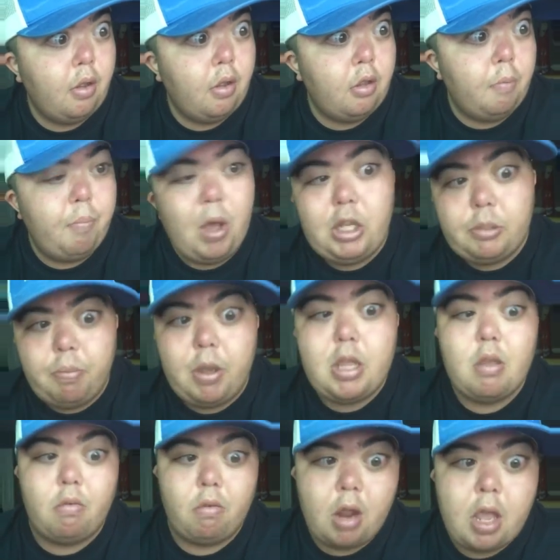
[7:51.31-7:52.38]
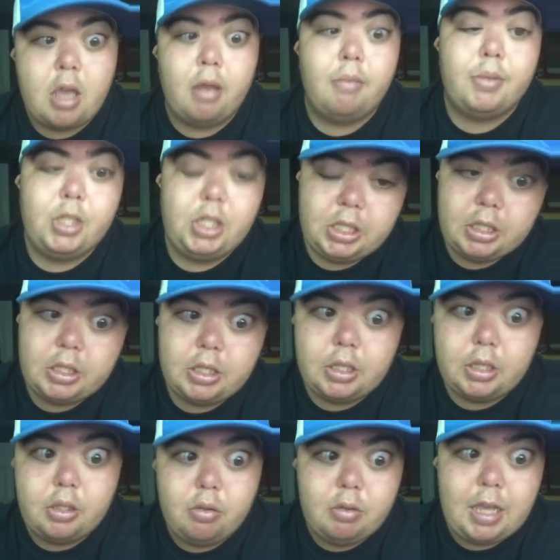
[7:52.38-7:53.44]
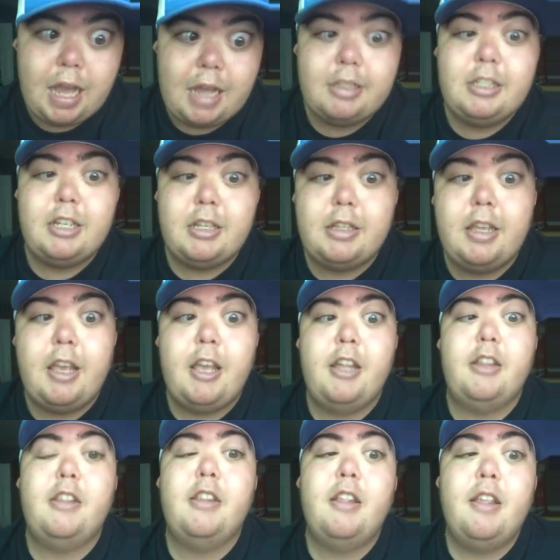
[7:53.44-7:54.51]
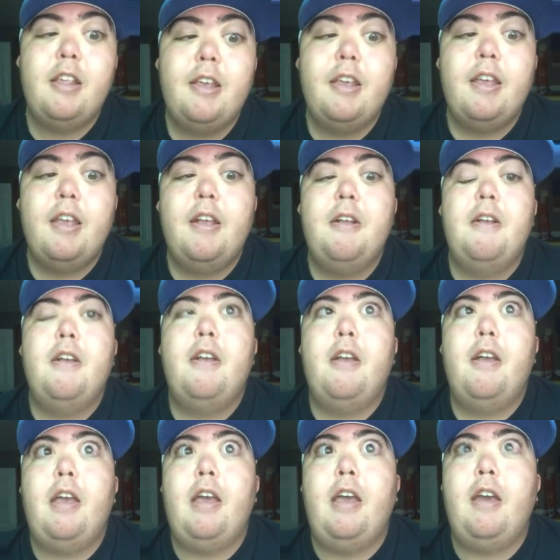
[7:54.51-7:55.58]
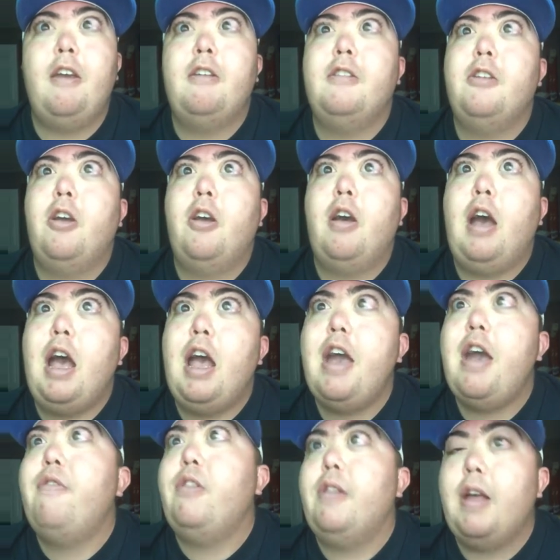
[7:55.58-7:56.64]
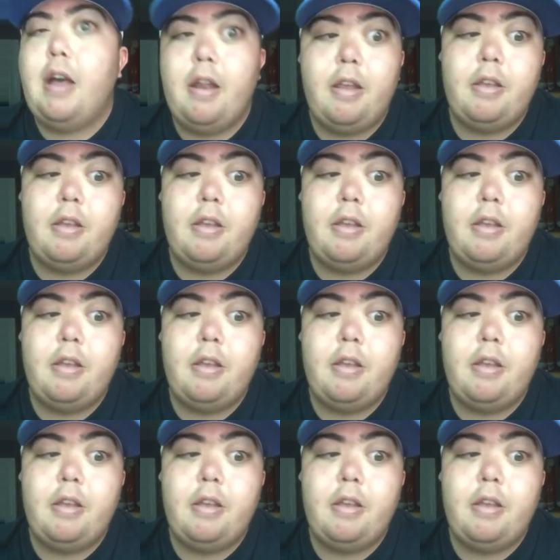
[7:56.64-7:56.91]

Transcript: The Bucks played the Rams in 2010, and I have a lot.